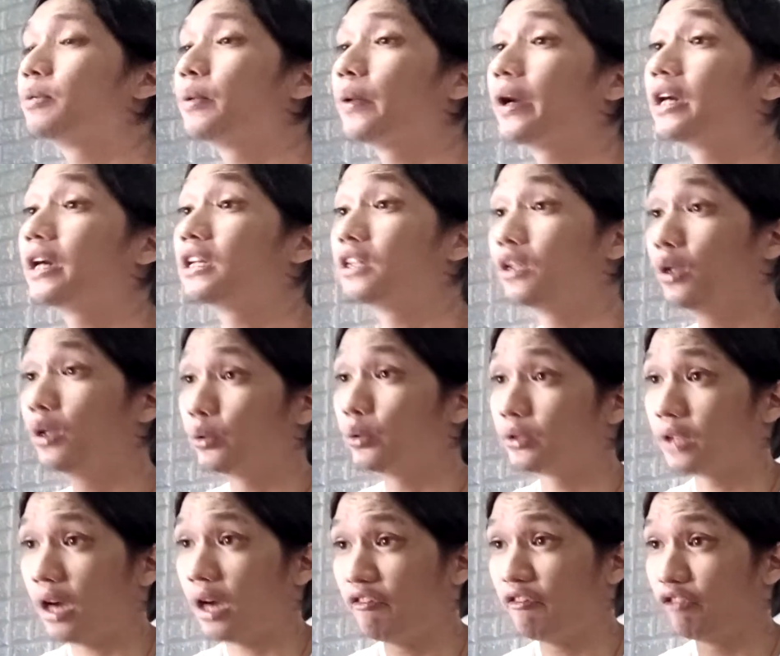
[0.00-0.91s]
wearing the low
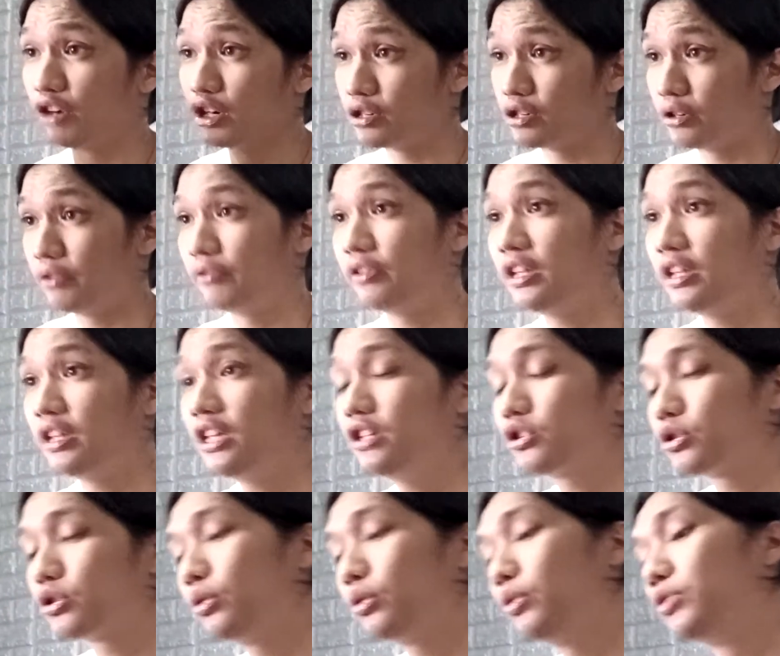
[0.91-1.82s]
top version of these
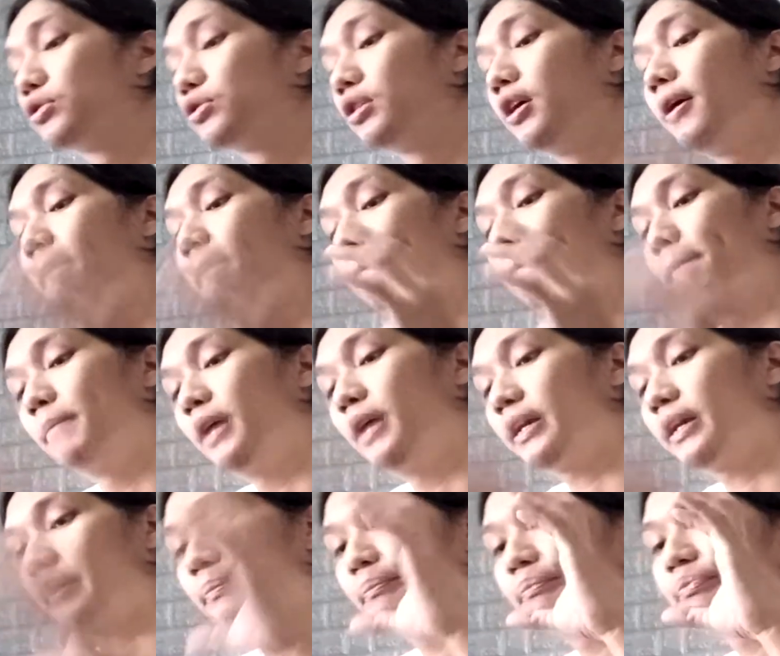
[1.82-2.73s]
shoes.
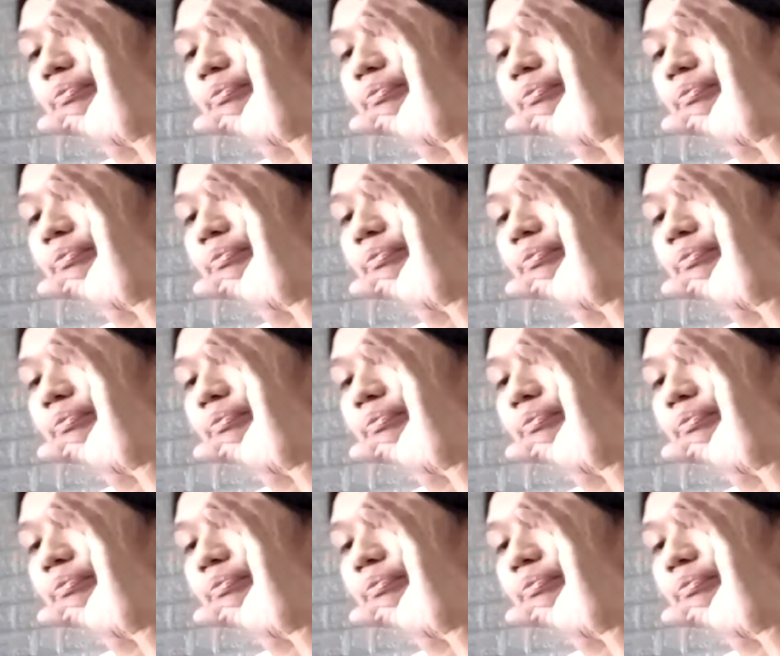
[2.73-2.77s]
But